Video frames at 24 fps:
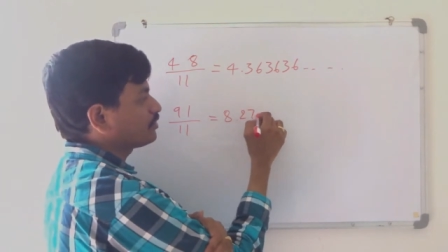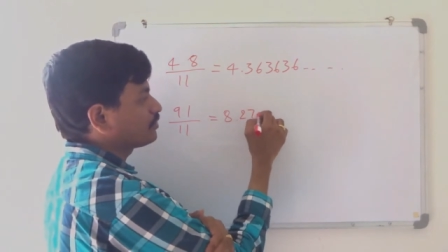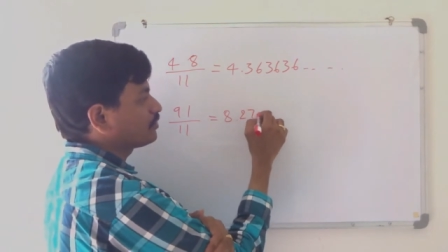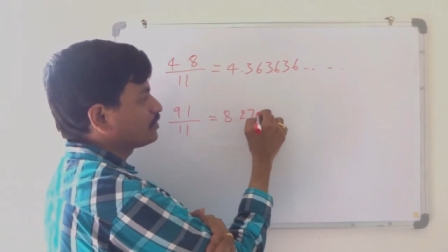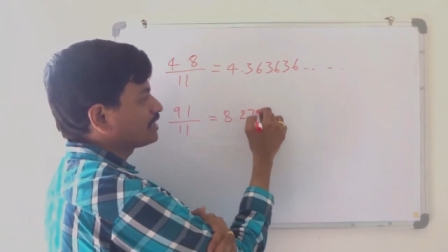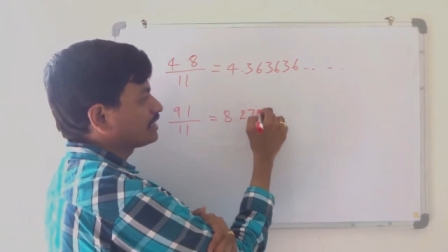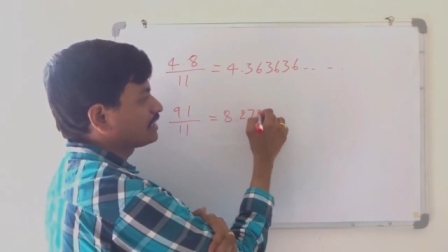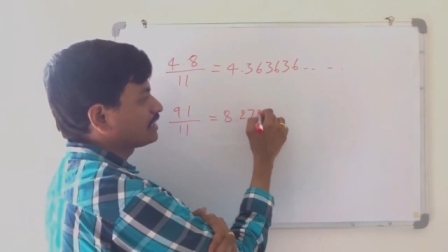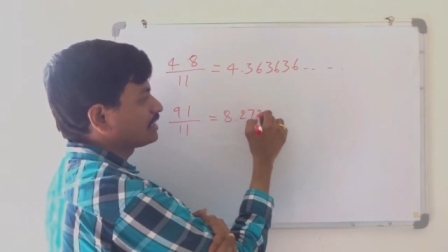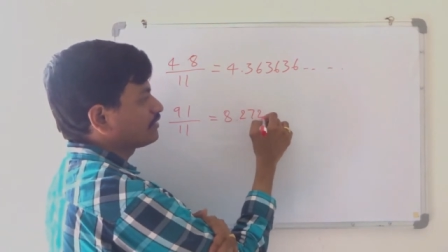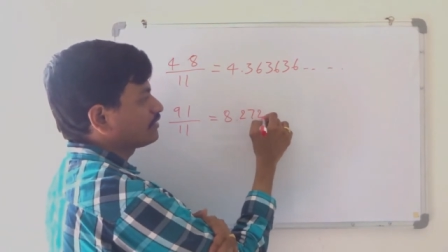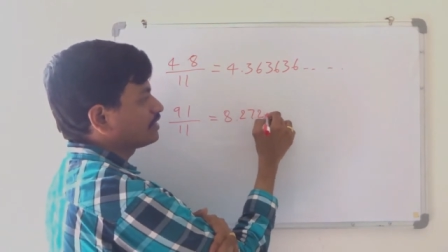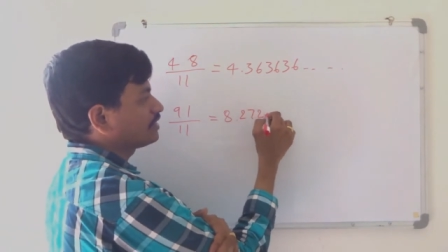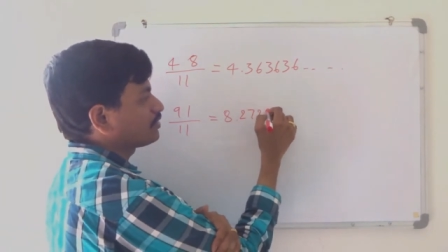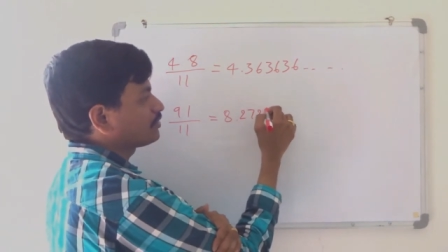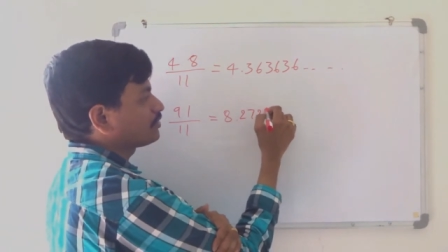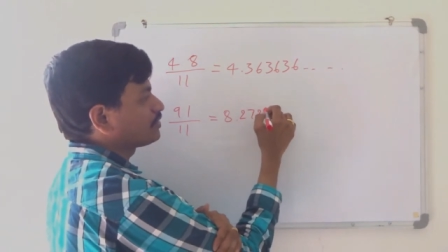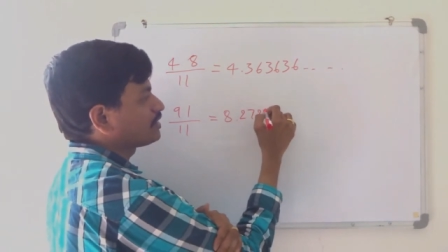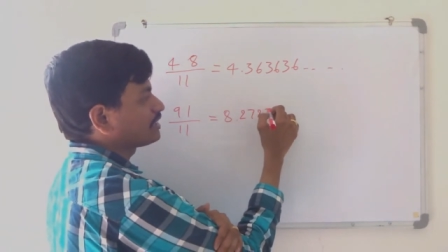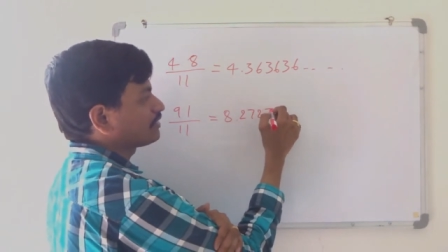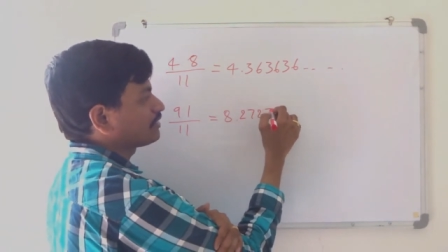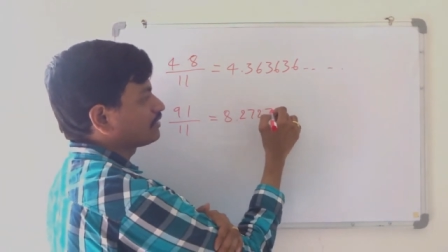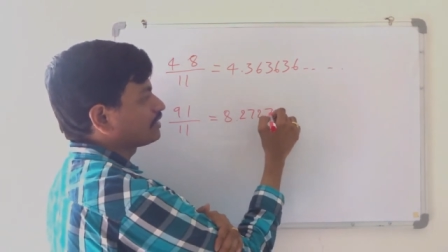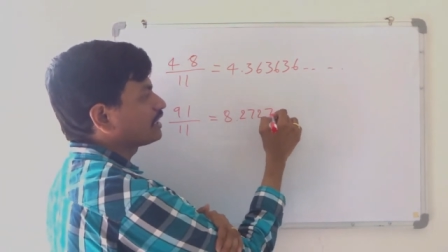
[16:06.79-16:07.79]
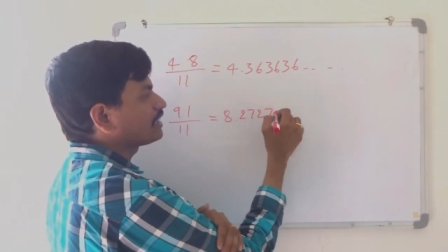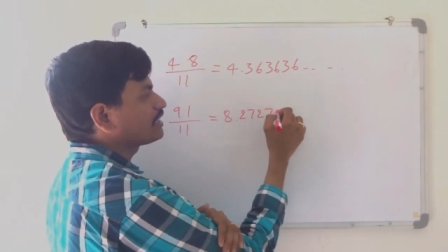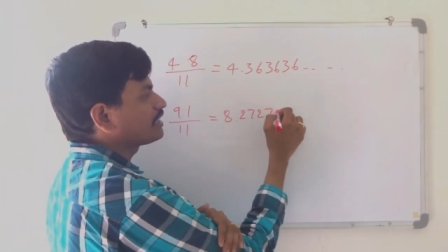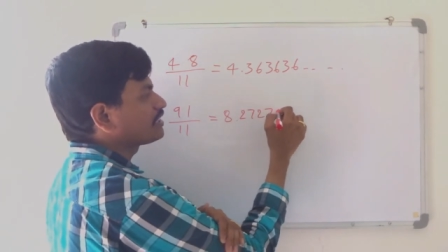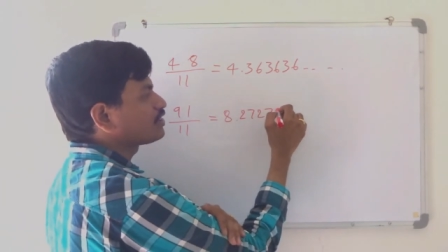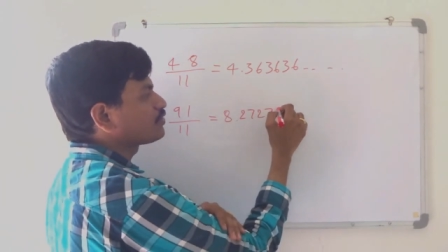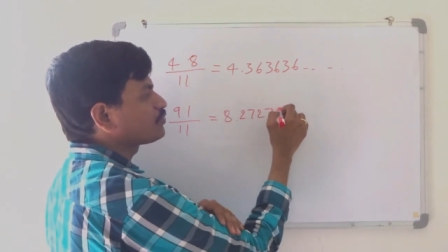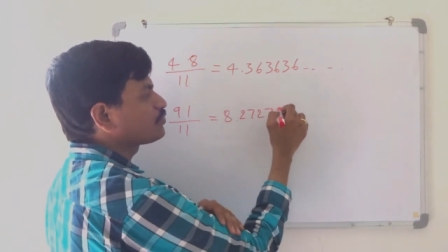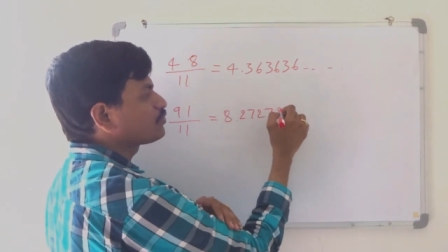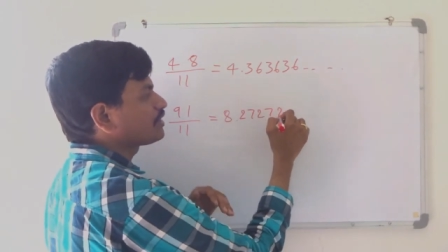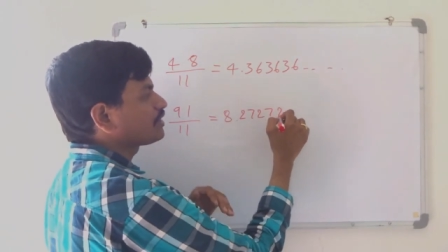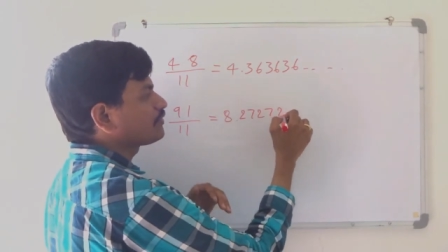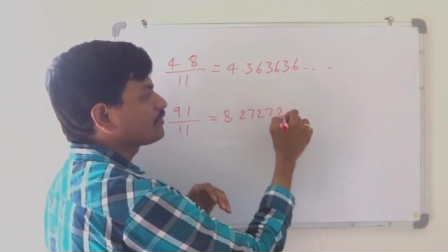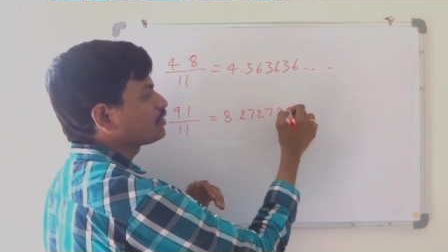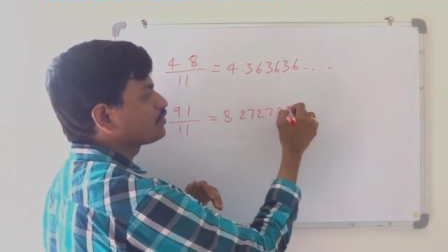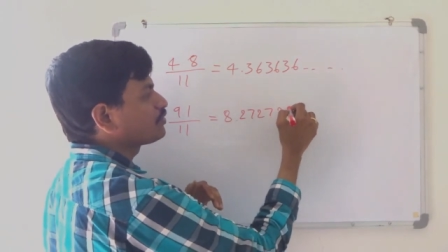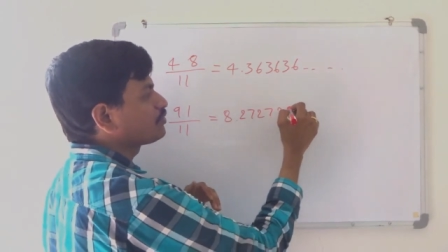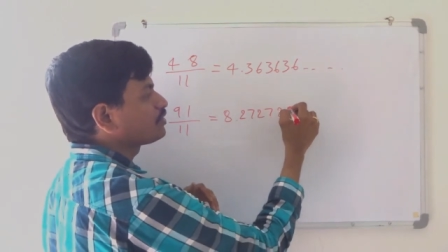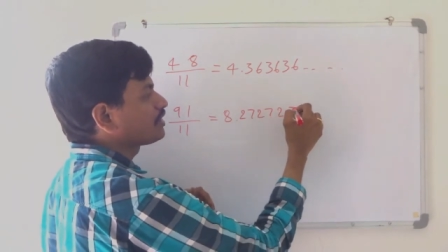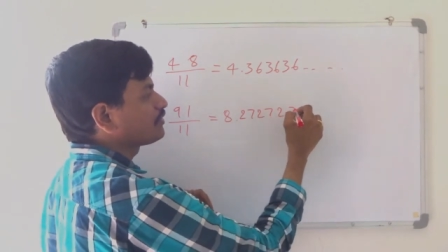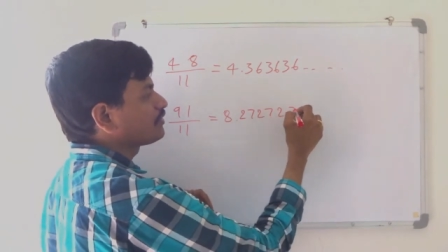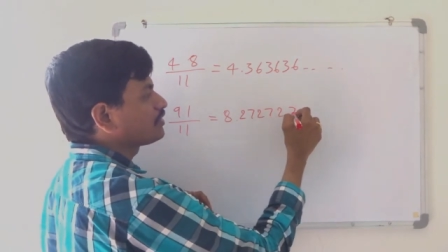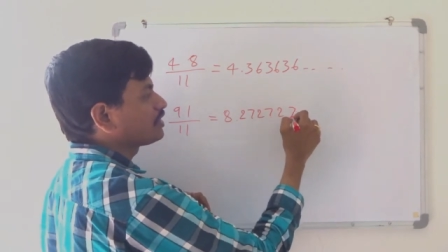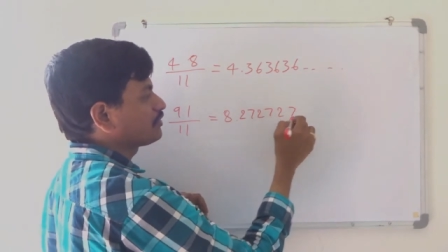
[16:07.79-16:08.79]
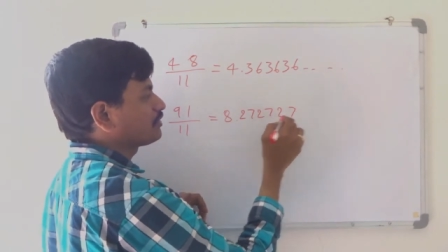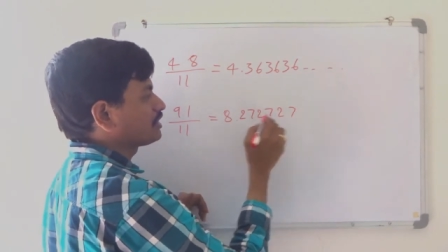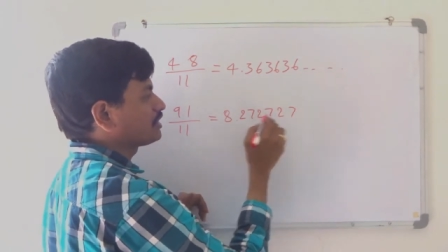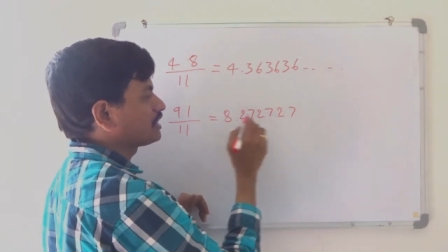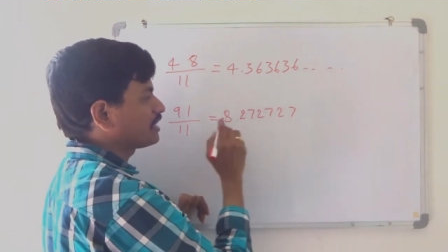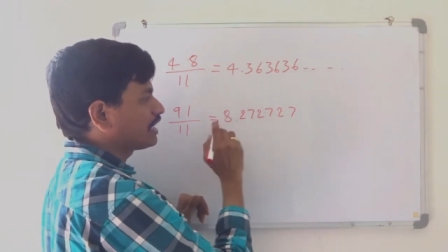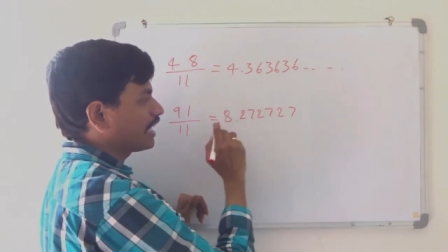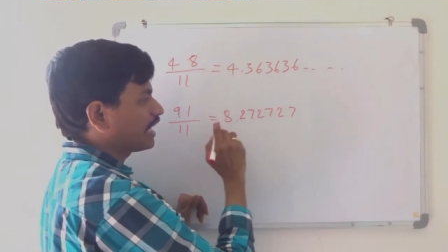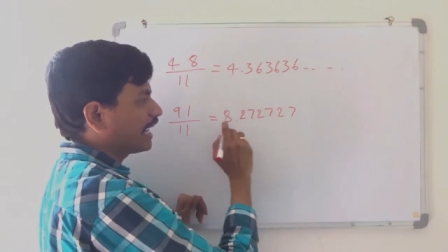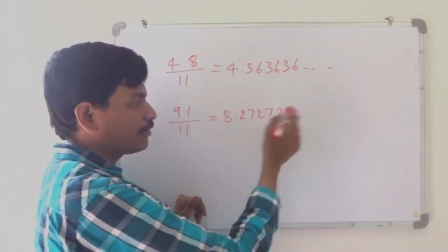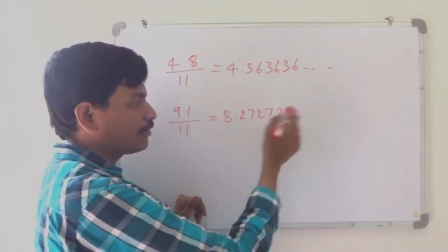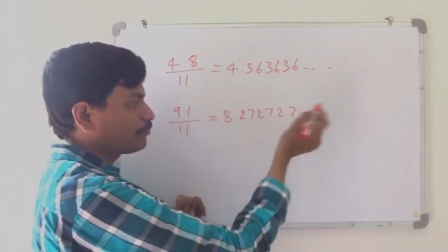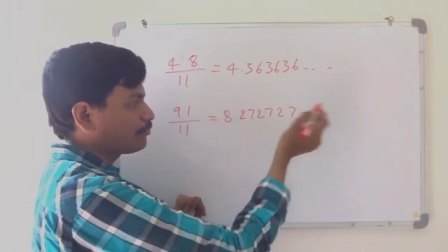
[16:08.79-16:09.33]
27, 27. That is 27, 27, 27.